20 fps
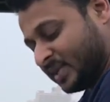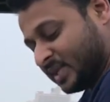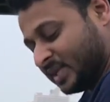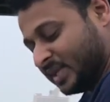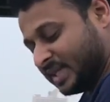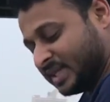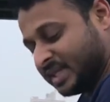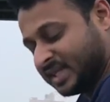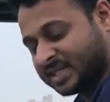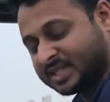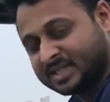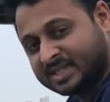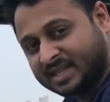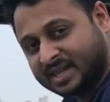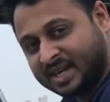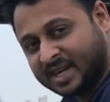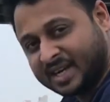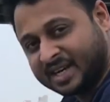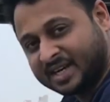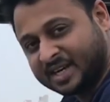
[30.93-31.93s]
This is
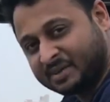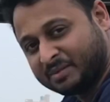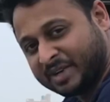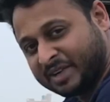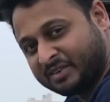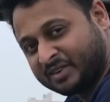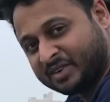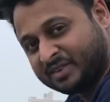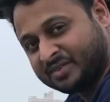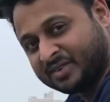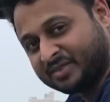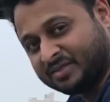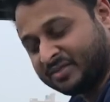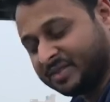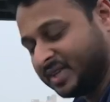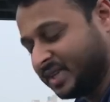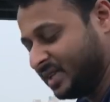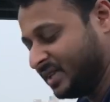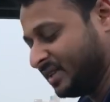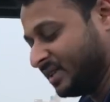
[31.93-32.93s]
100 by
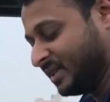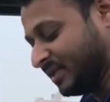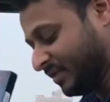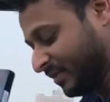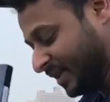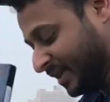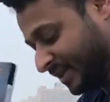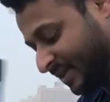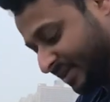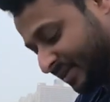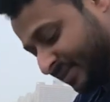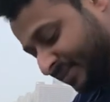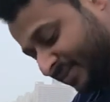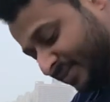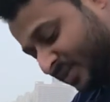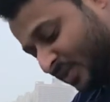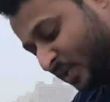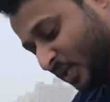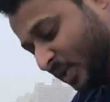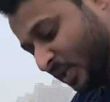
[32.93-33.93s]
150 filter.
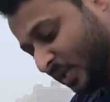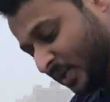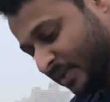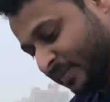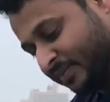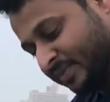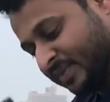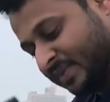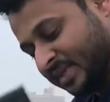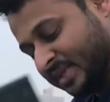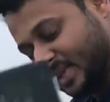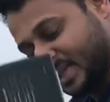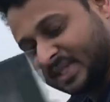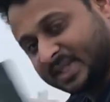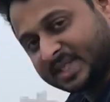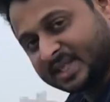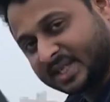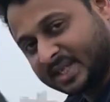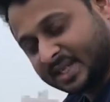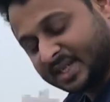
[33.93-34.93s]
So this
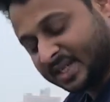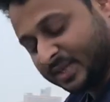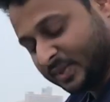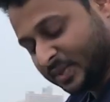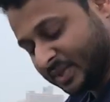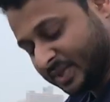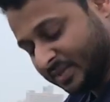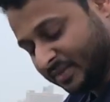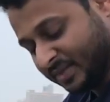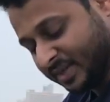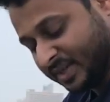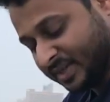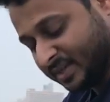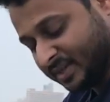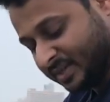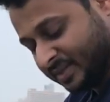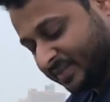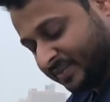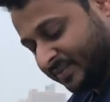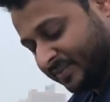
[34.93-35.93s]
is a graduated
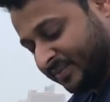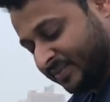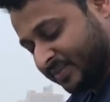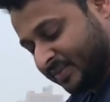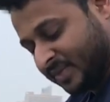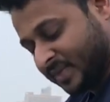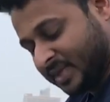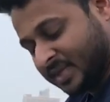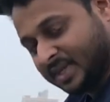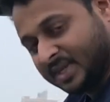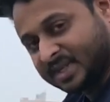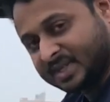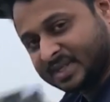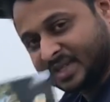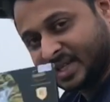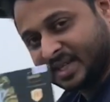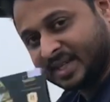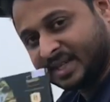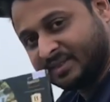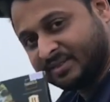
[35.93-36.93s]
filter.
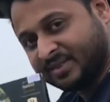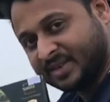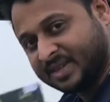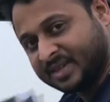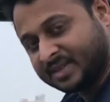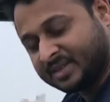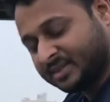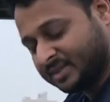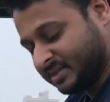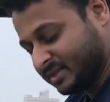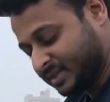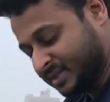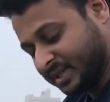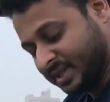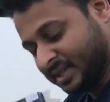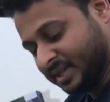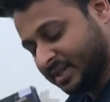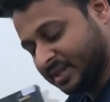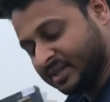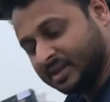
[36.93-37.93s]
It's an ND filter,
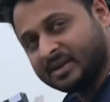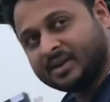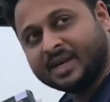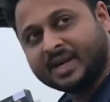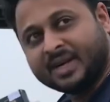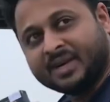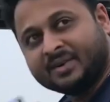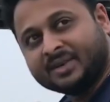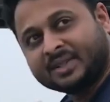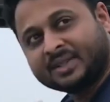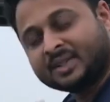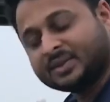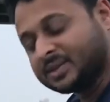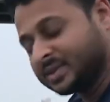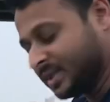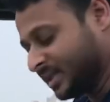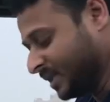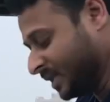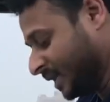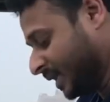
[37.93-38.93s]
ND
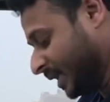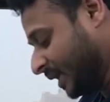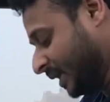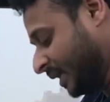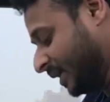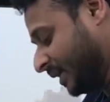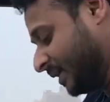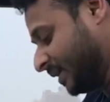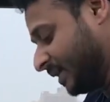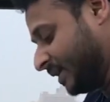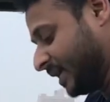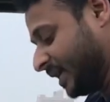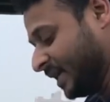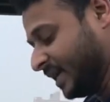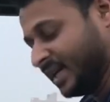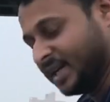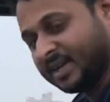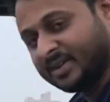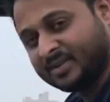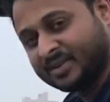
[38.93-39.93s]
1000, and
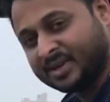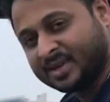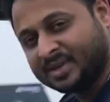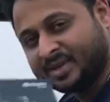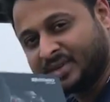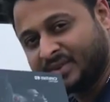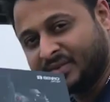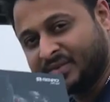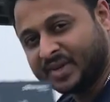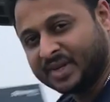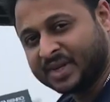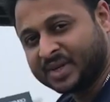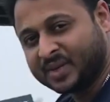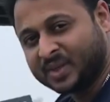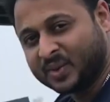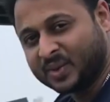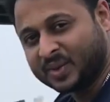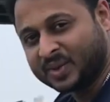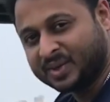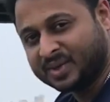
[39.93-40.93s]
I have a filter
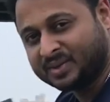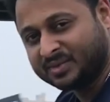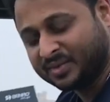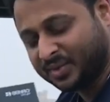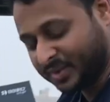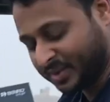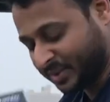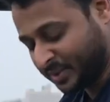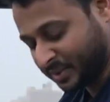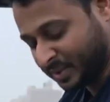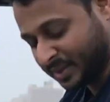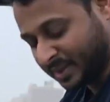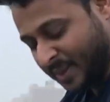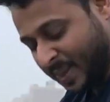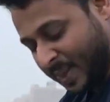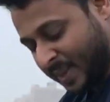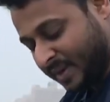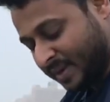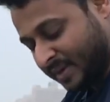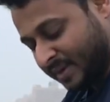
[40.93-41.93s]
holder for this one.
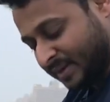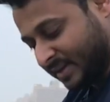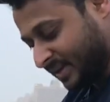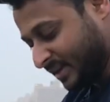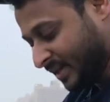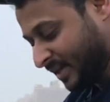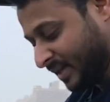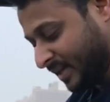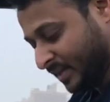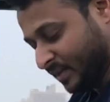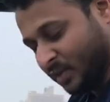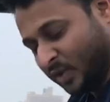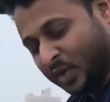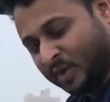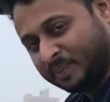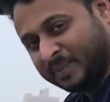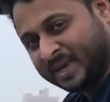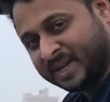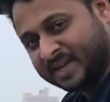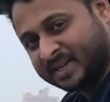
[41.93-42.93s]
The
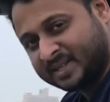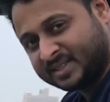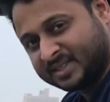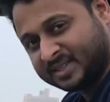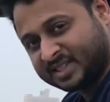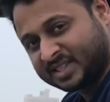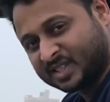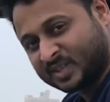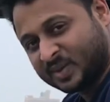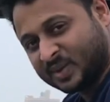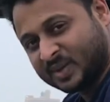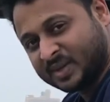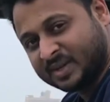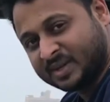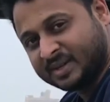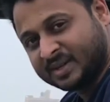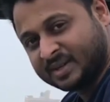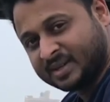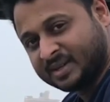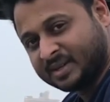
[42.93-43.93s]
whole package is
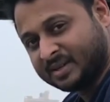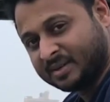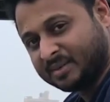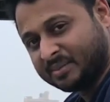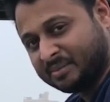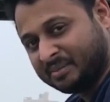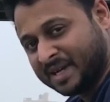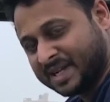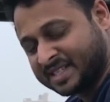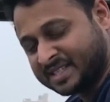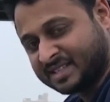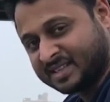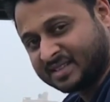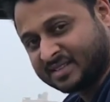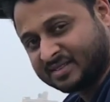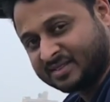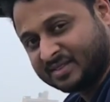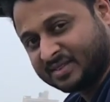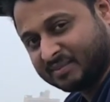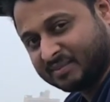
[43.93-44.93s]
called master